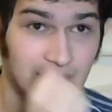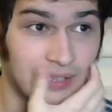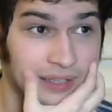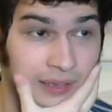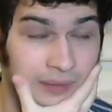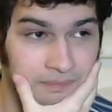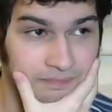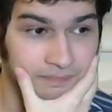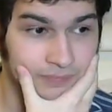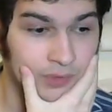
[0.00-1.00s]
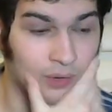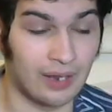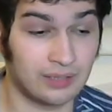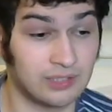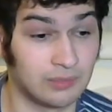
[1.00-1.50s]

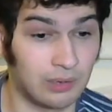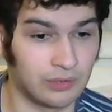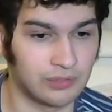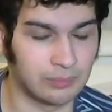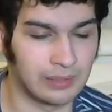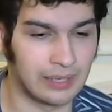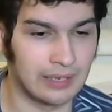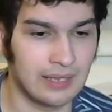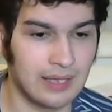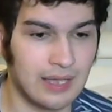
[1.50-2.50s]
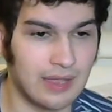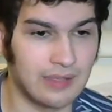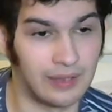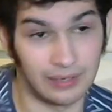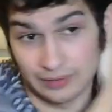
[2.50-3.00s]
director possibly,
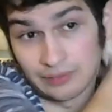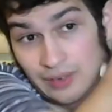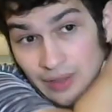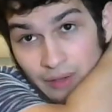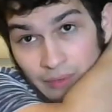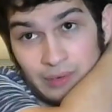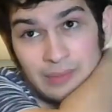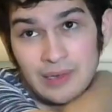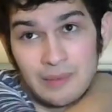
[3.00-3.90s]
then I don't know how it would have been. It